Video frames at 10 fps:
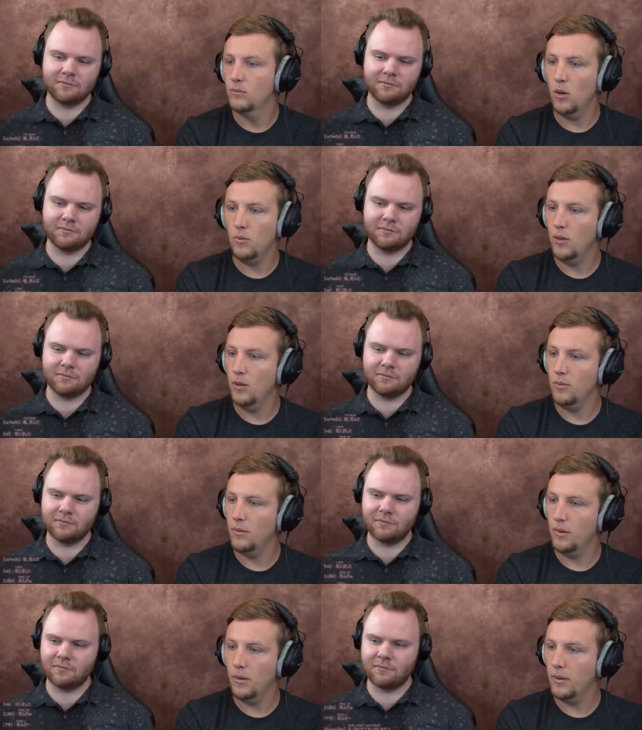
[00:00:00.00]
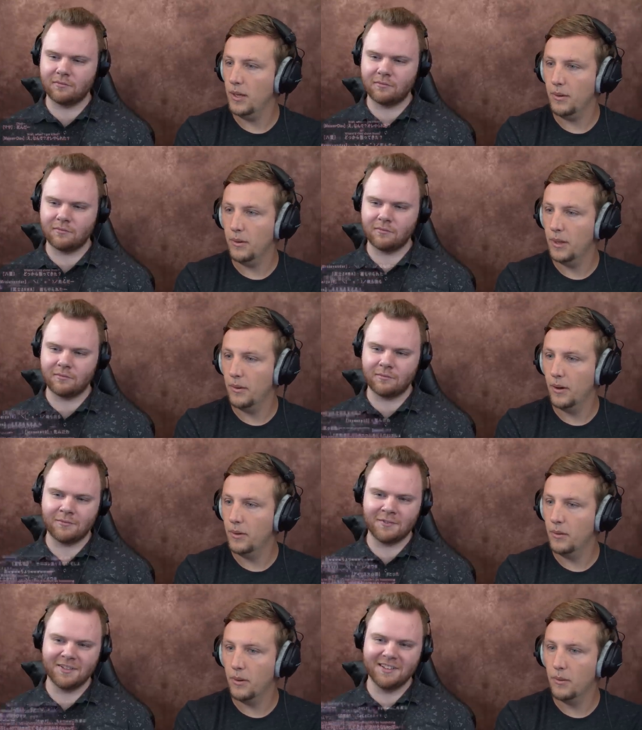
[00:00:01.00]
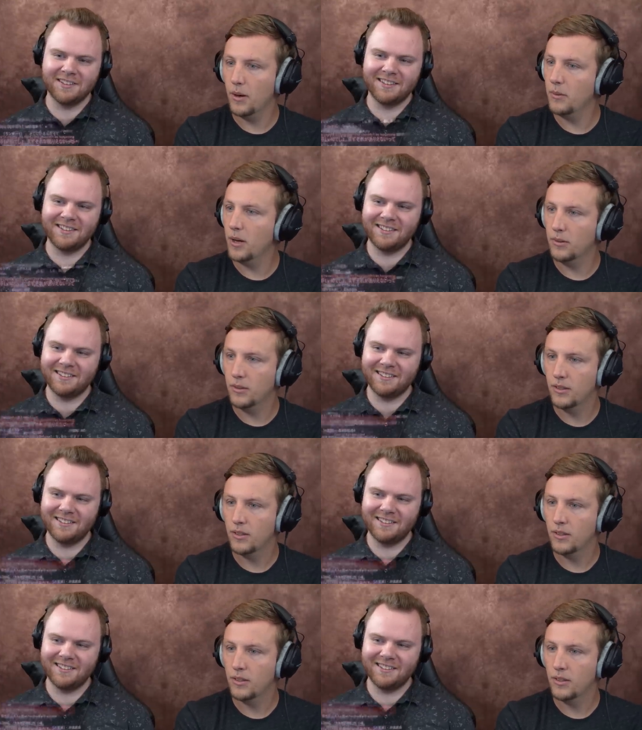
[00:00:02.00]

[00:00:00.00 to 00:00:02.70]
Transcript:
Speaker 1: whoa whoa whoa whoa whoa whoa whoa whoa whoa whoa whoa